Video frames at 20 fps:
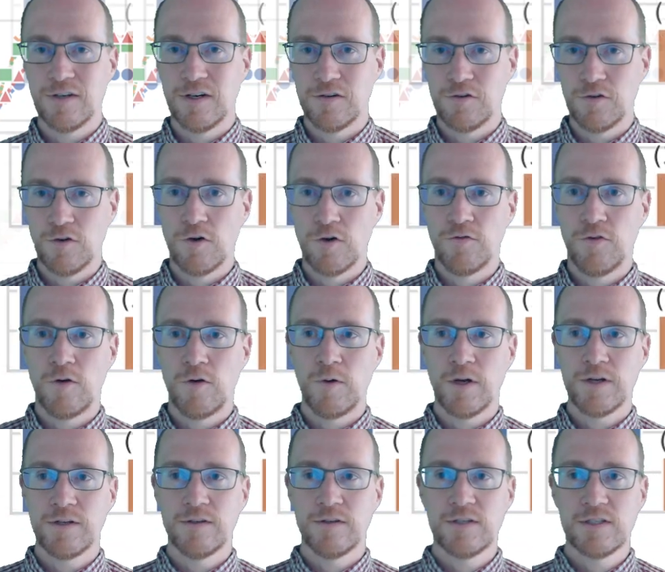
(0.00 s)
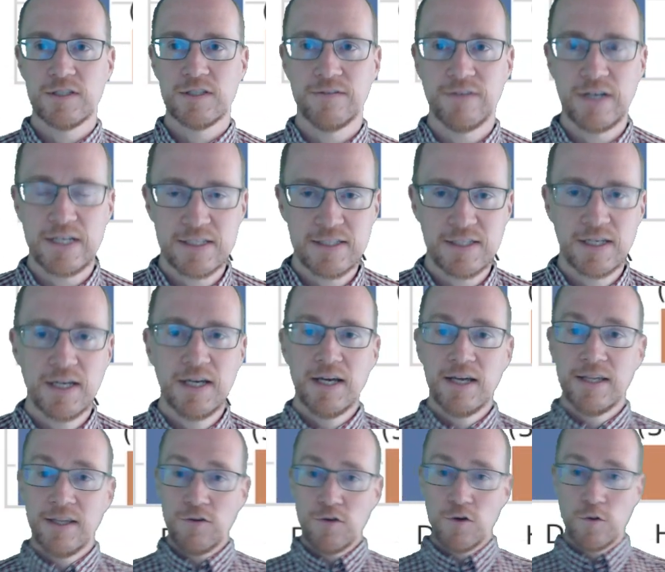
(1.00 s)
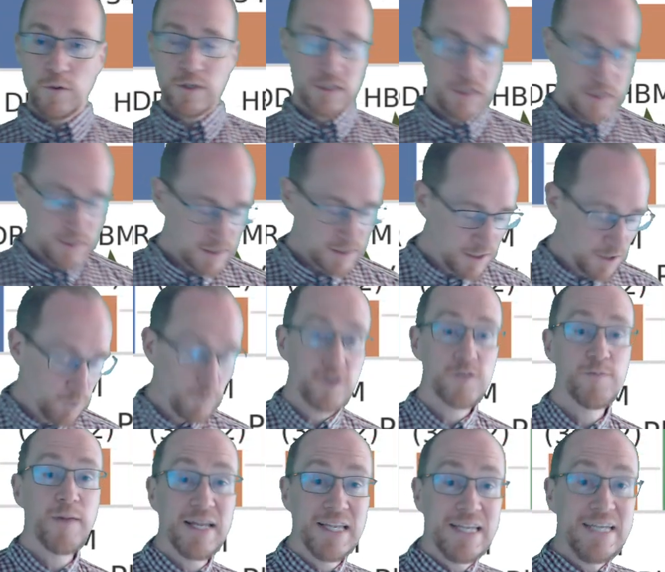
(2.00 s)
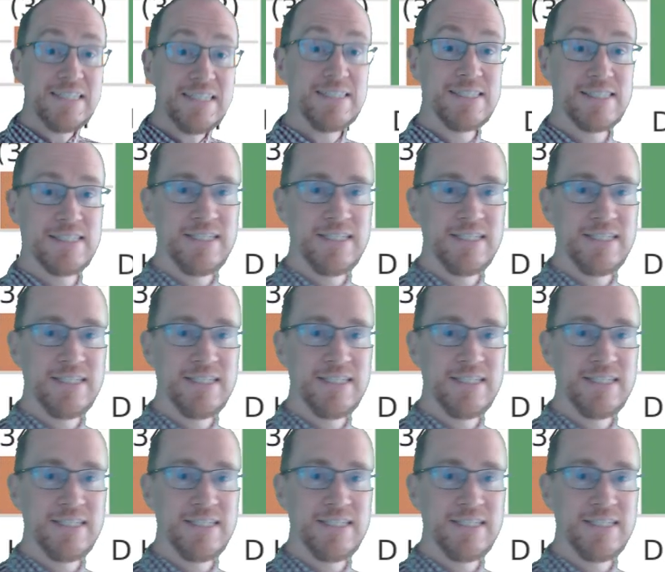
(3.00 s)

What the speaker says: go forward on this device. Now the question is, what is my latency?